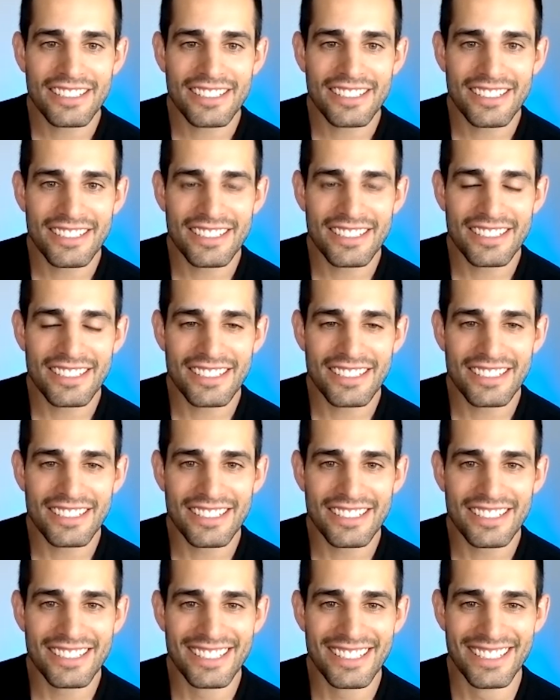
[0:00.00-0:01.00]

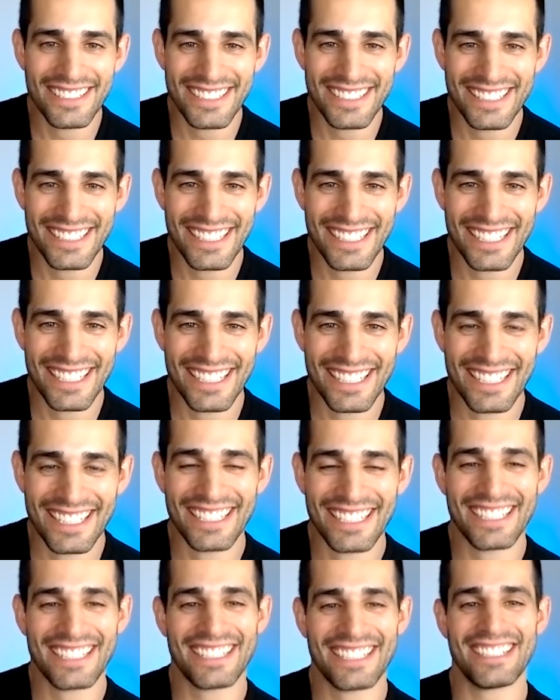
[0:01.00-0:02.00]

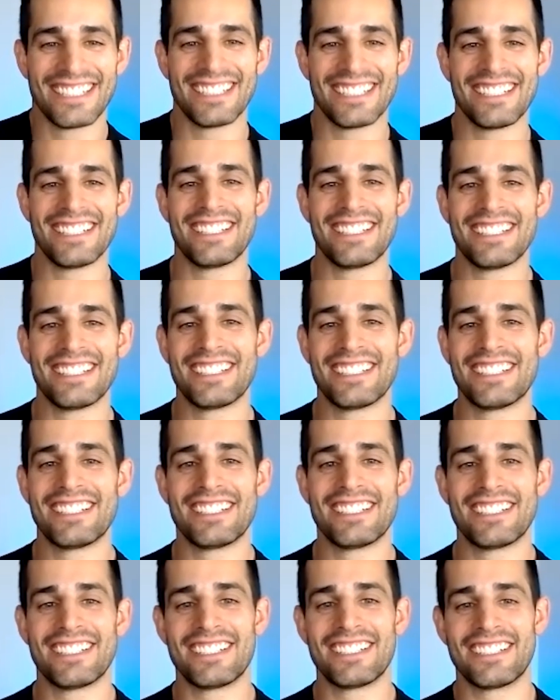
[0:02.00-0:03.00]

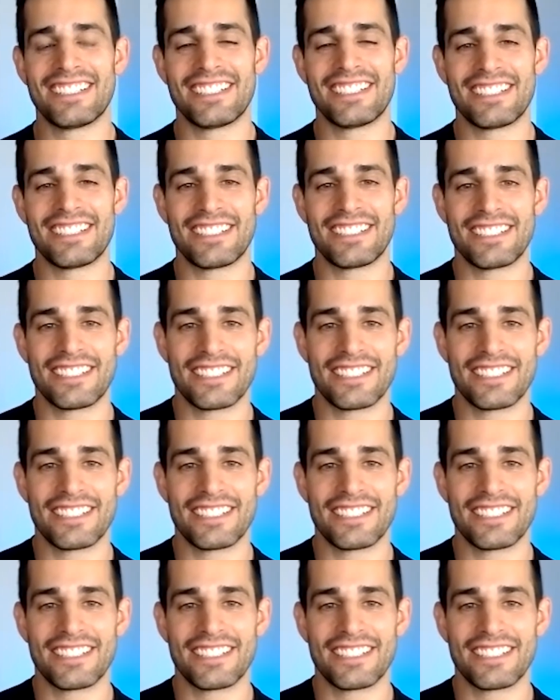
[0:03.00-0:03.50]
(not speaking)